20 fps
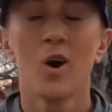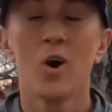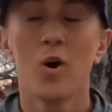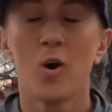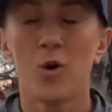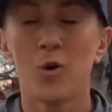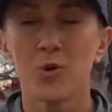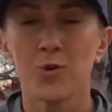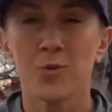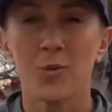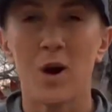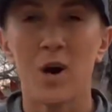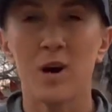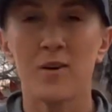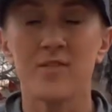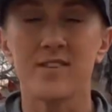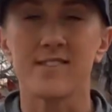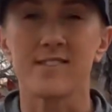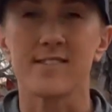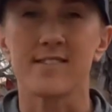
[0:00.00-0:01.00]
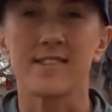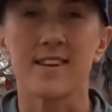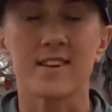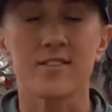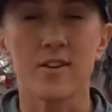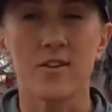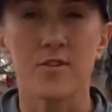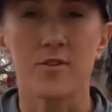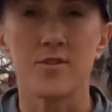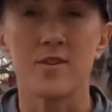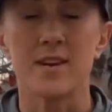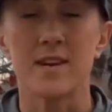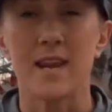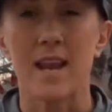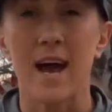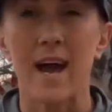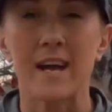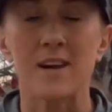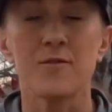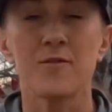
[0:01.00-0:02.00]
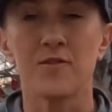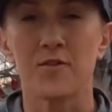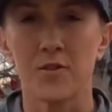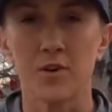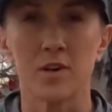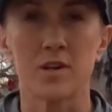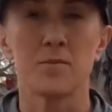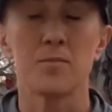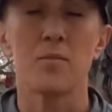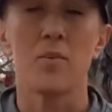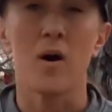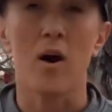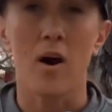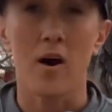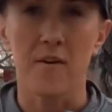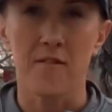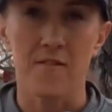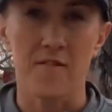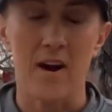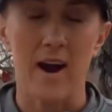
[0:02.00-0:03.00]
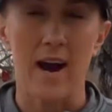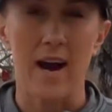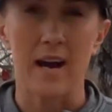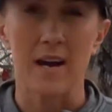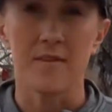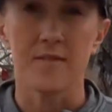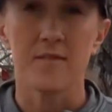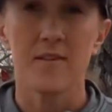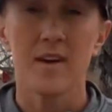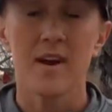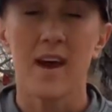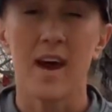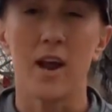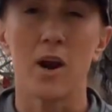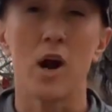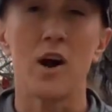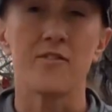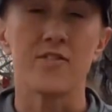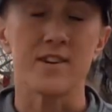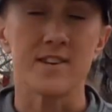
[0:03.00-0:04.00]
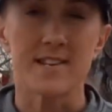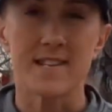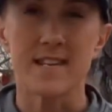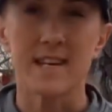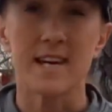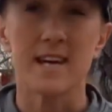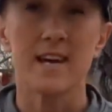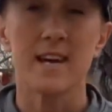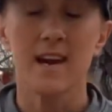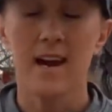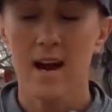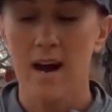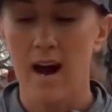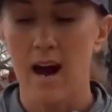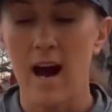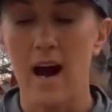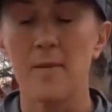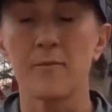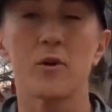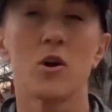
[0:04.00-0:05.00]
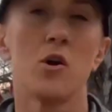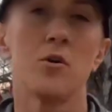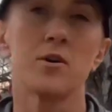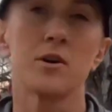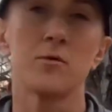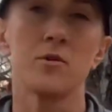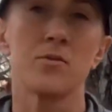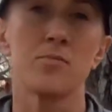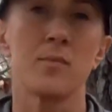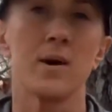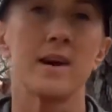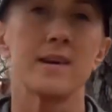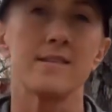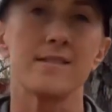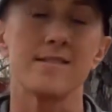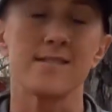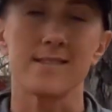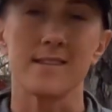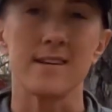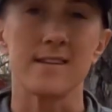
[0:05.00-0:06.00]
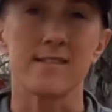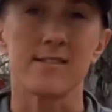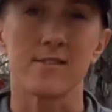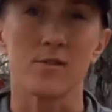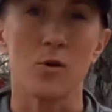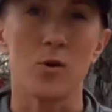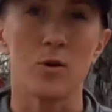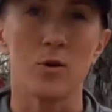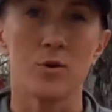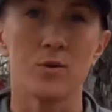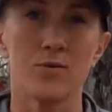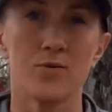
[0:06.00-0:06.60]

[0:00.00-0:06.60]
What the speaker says: Hole 12 is a 609-foot par 5, and off the tee, I'm going with my Z Soul.